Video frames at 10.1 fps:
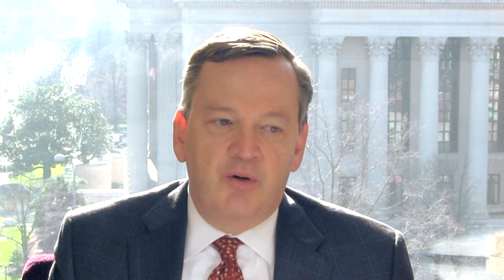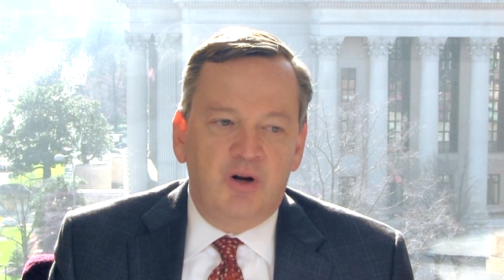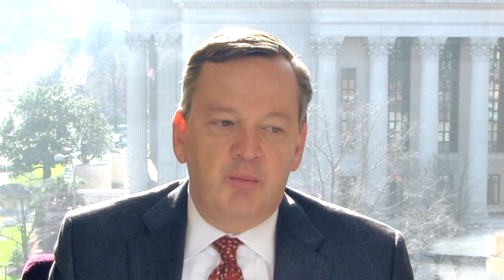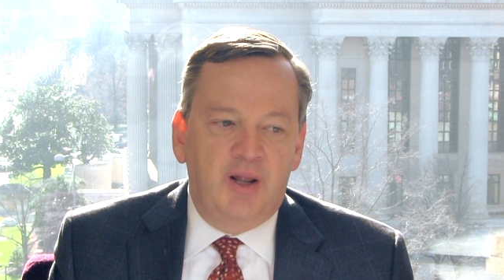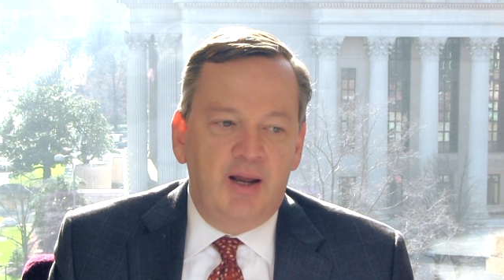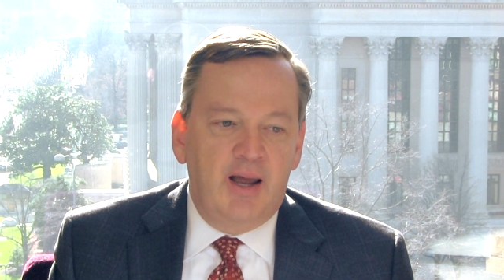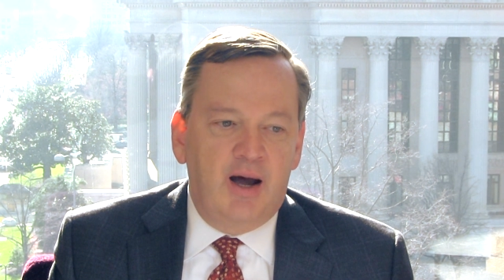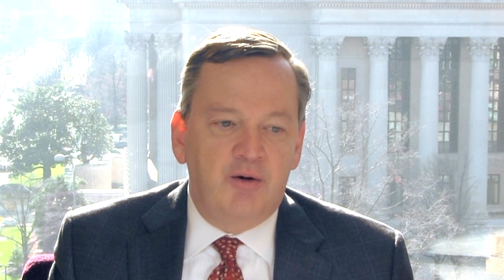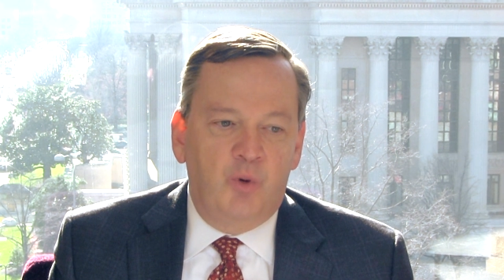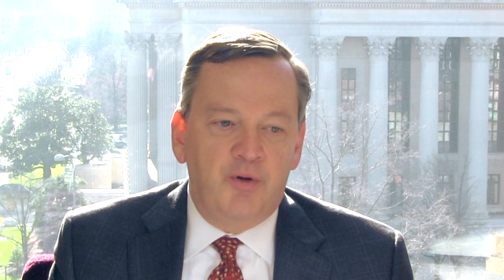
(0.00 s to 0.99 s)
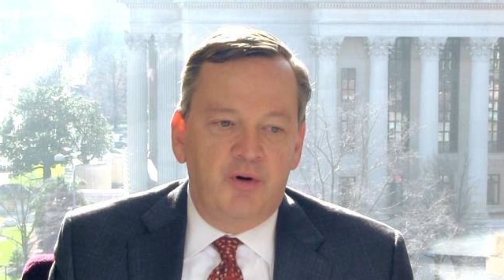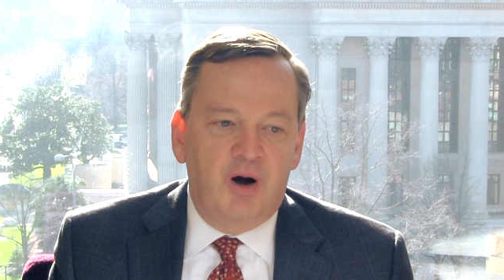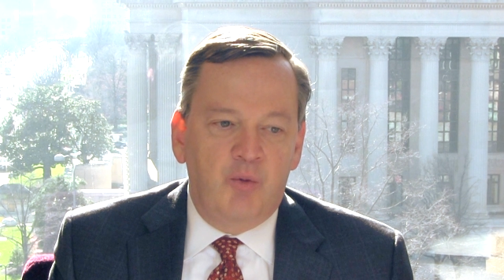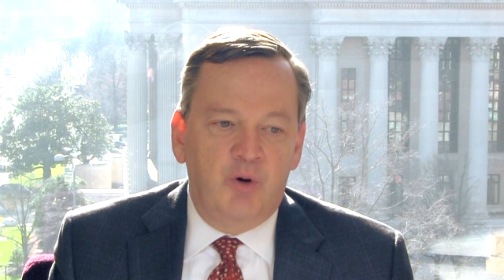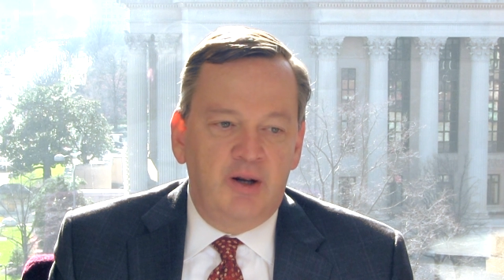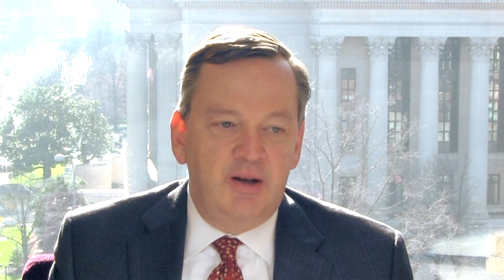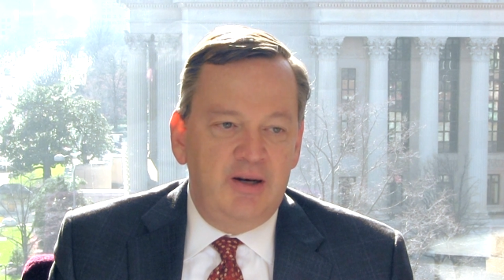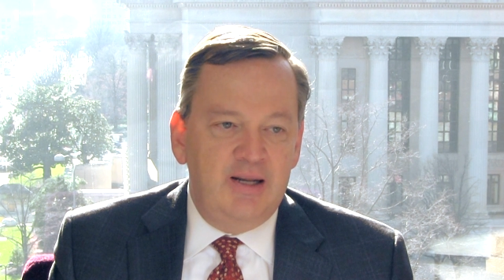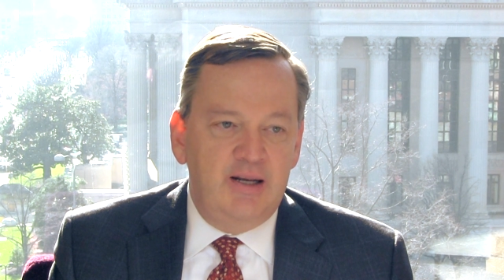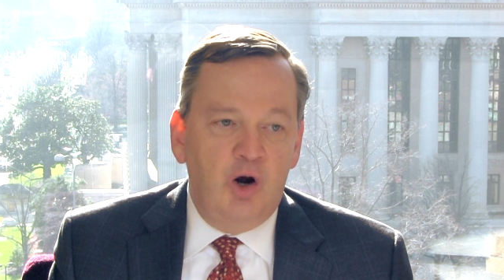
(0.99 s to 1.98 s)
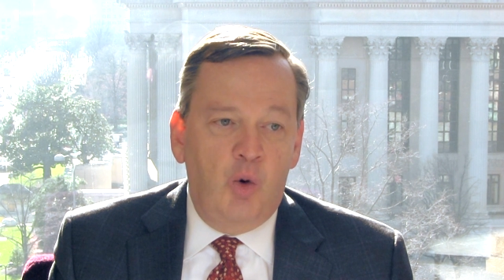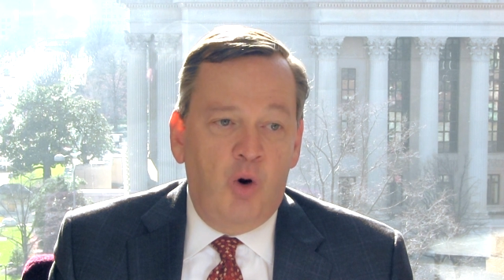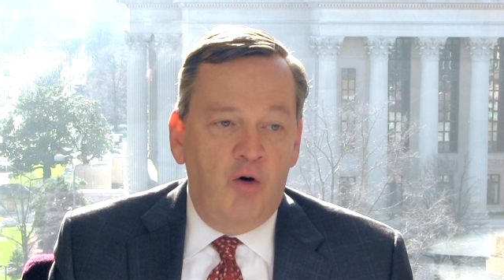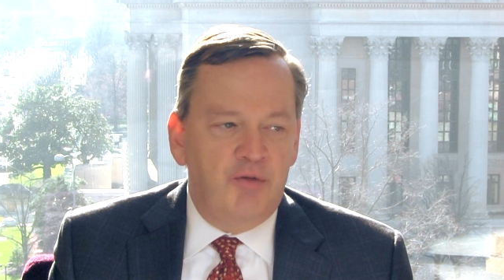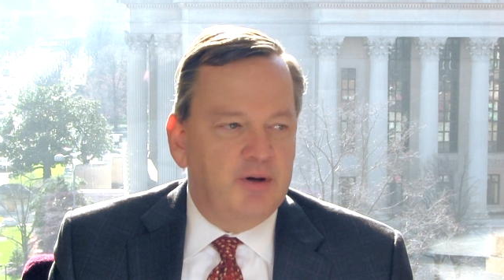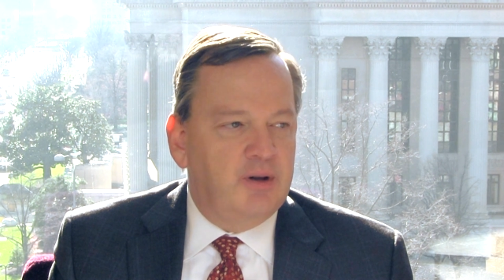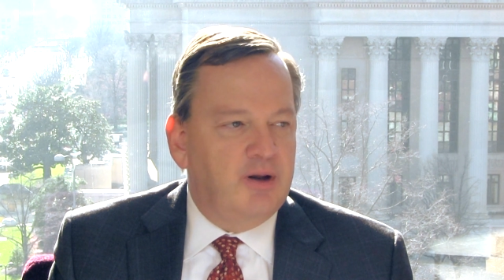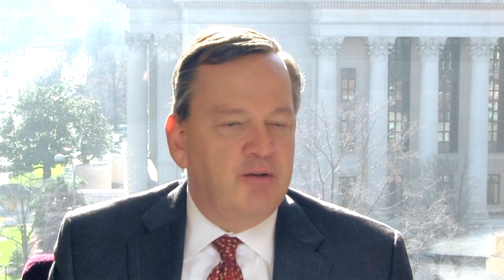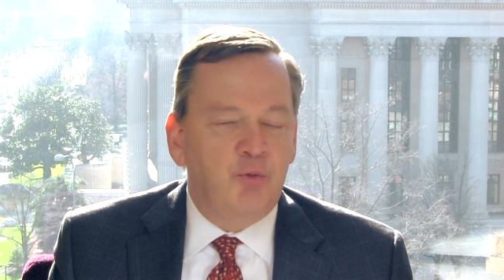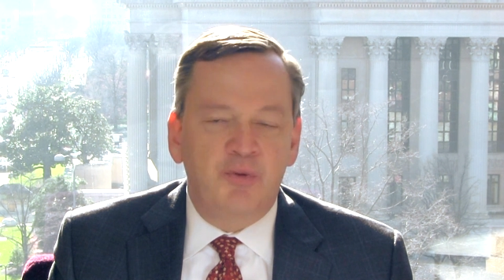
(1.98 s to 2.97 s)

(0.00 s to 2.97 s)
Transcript: going to play out and whether or not we're going to indeed go over the cliff,